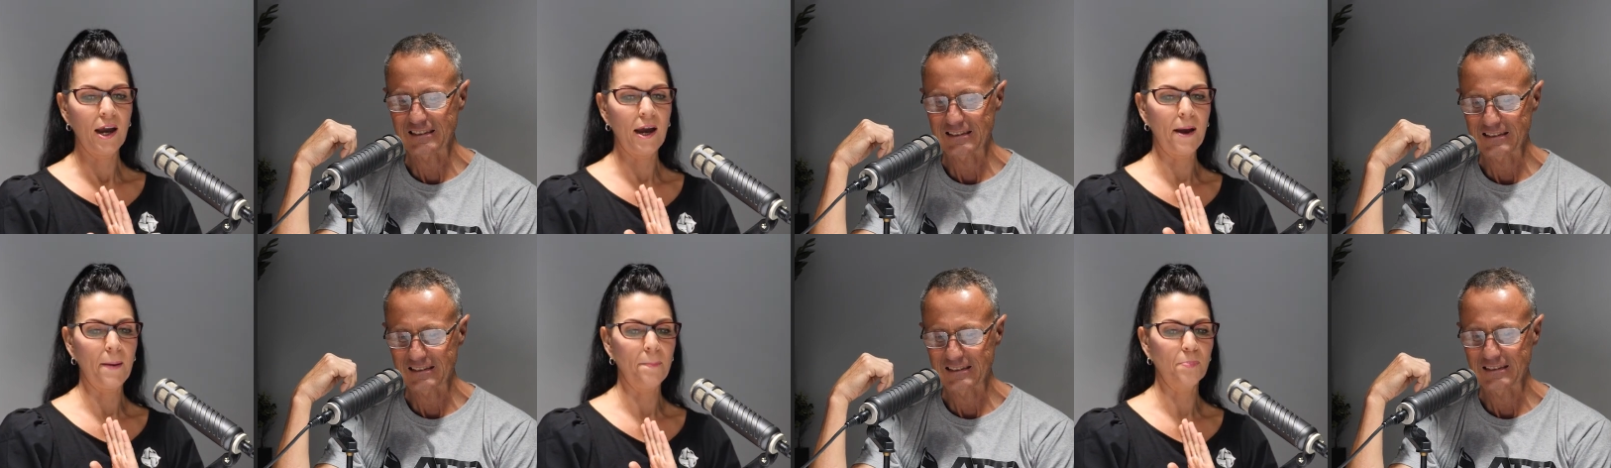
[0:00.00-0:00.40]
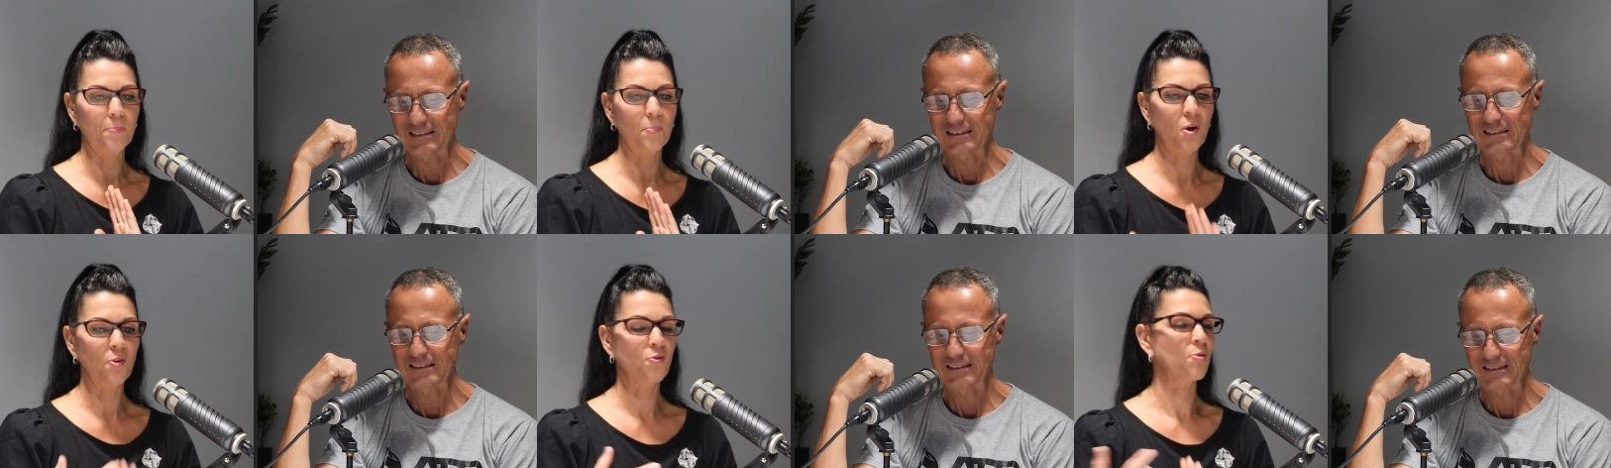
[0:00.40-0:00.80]
Speaker 1: um,
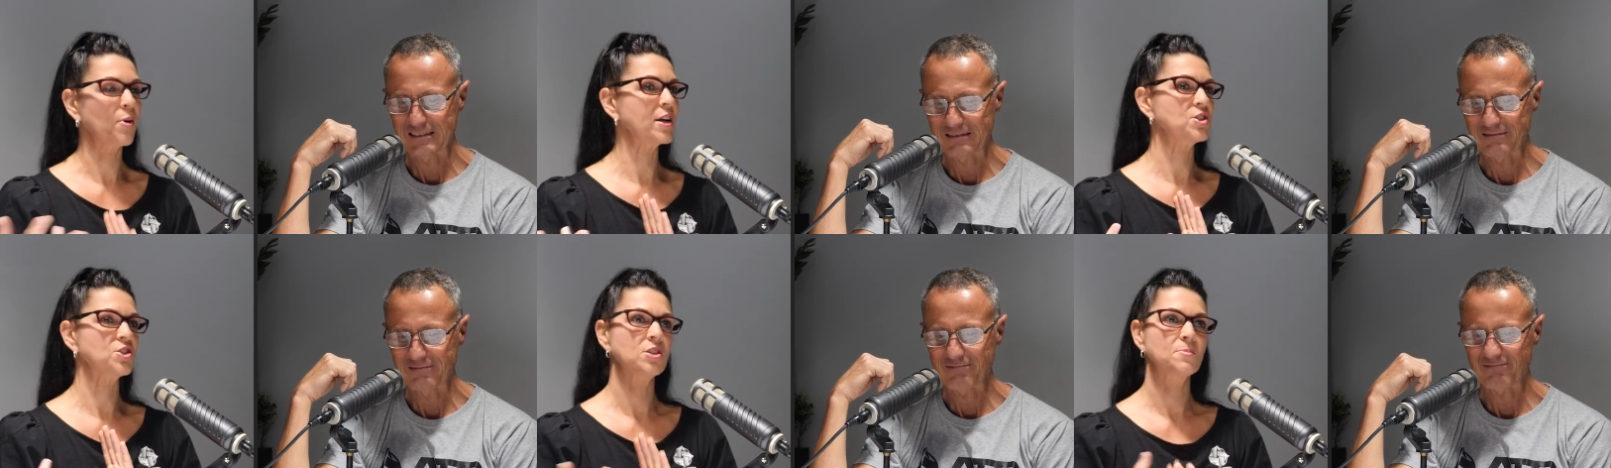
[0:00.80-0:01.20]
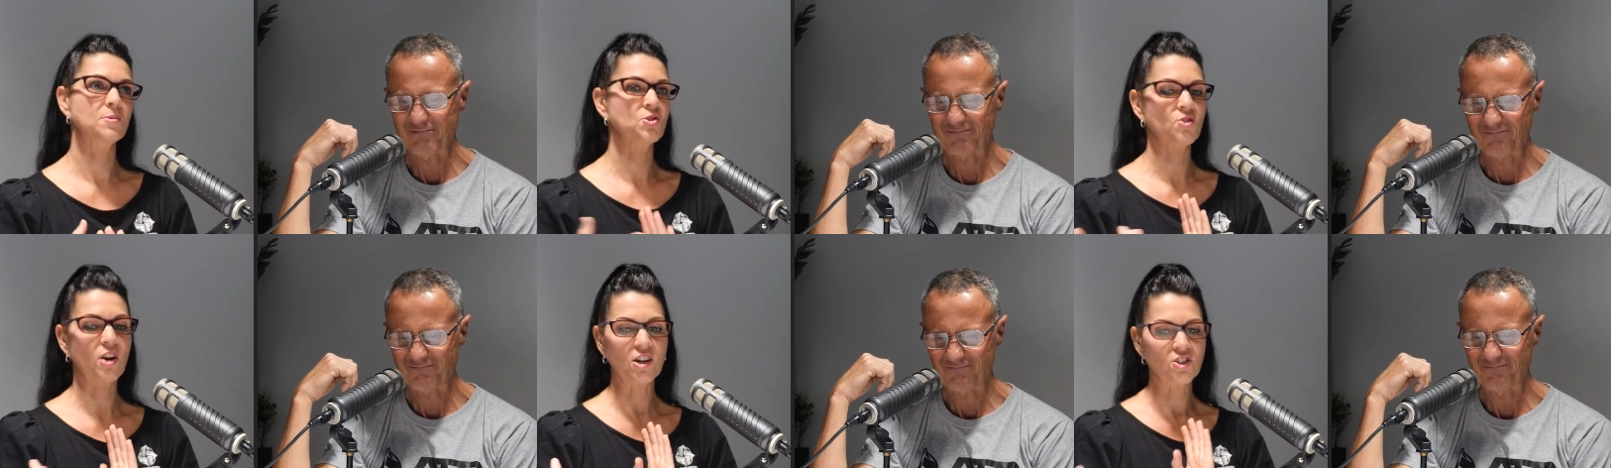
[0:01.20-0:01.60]
perforation,
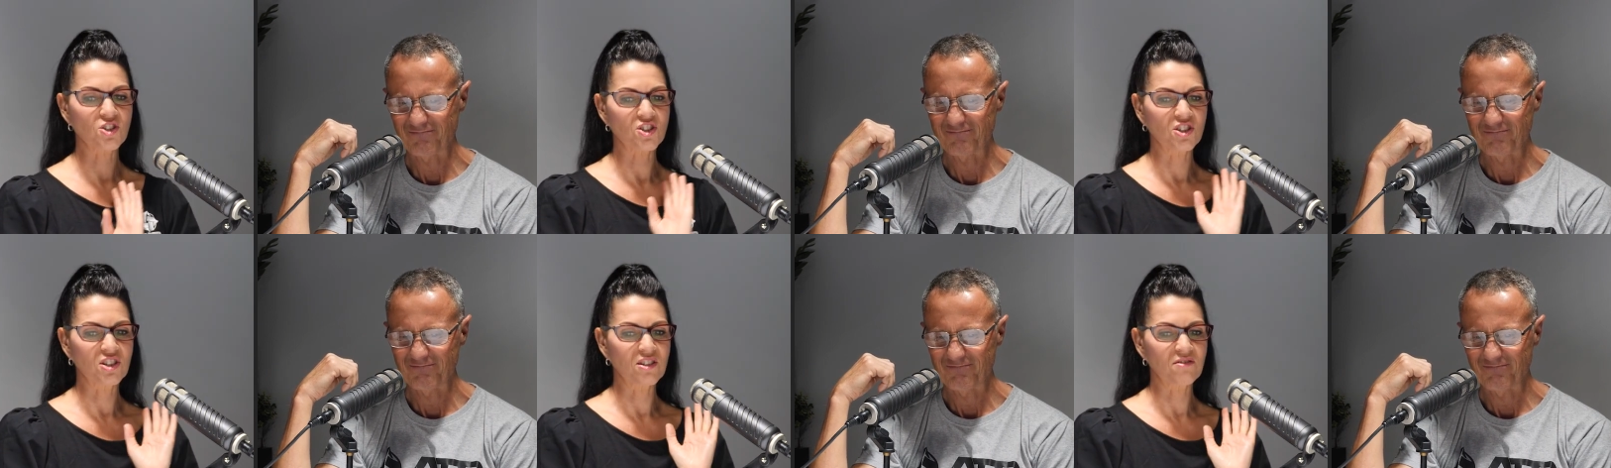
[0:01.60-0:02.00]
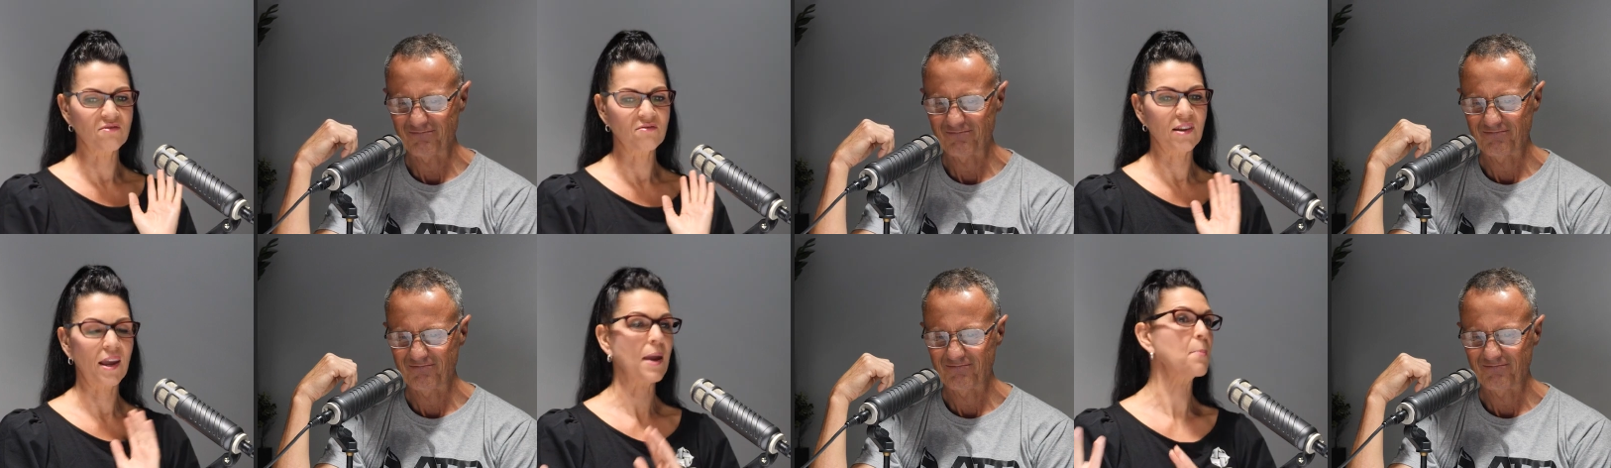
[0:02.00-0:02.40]

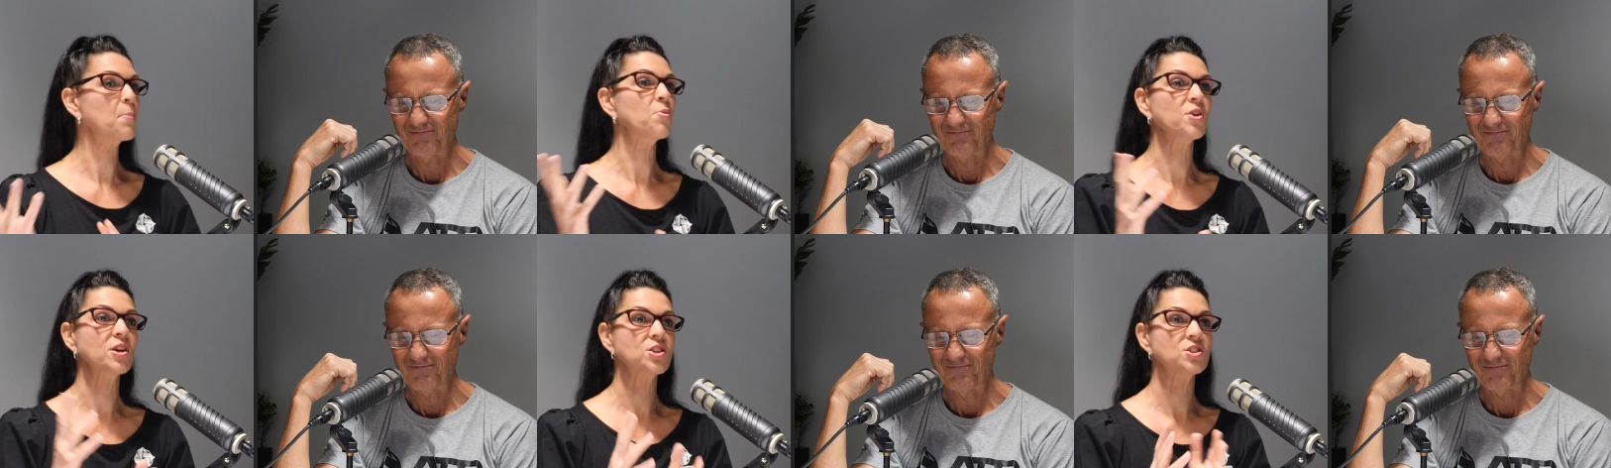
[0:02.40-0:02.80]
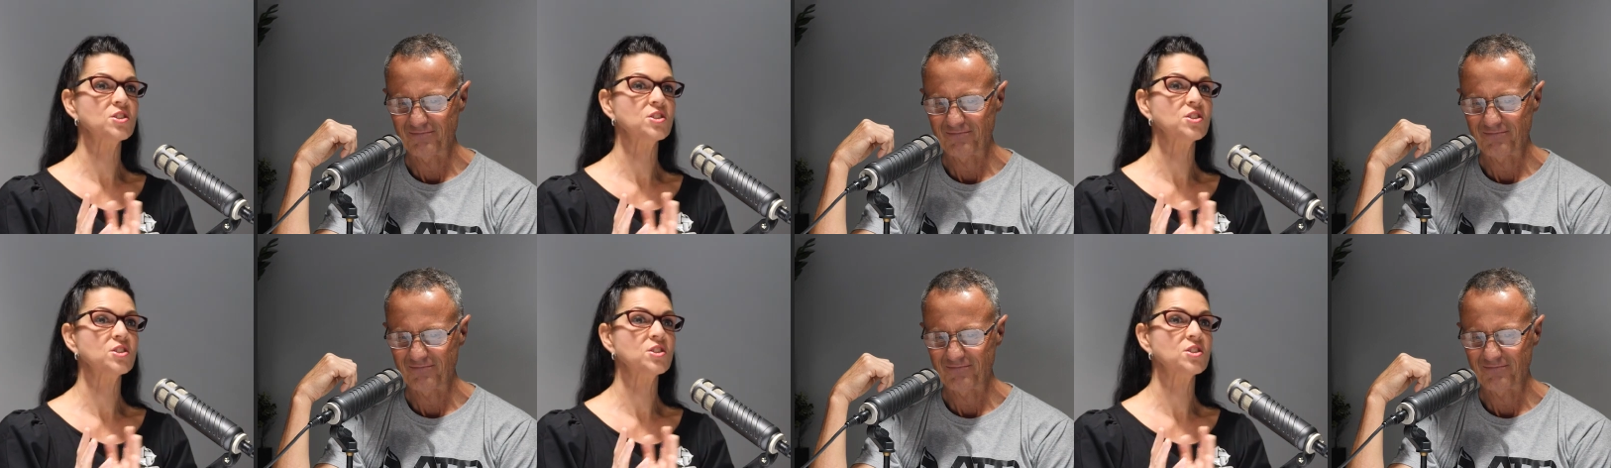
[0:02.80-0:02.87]
obstruction, hemorrhage.